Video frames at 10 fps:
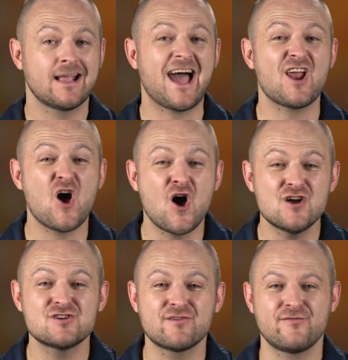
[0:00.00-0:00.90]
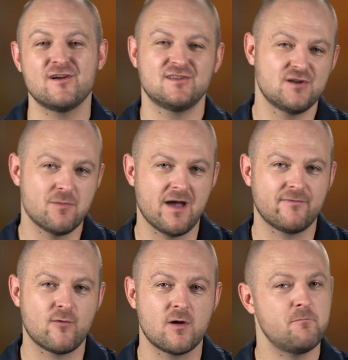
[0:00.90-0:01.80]
Got a 100-foot
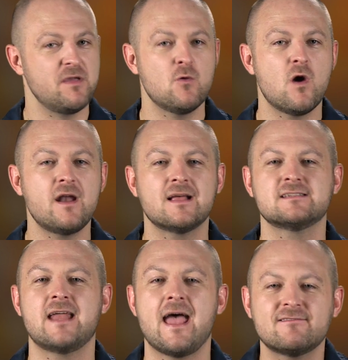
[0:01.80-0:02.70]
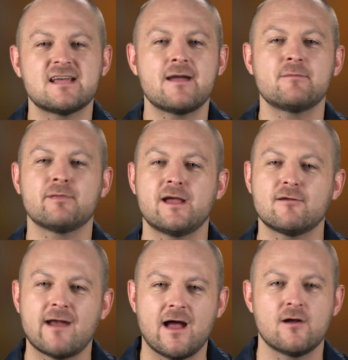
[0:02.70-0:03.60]
2x4? B1 doesn't have time to play
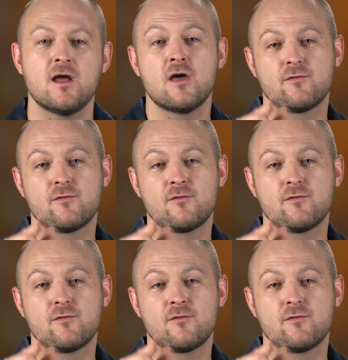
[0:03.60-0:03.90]
around.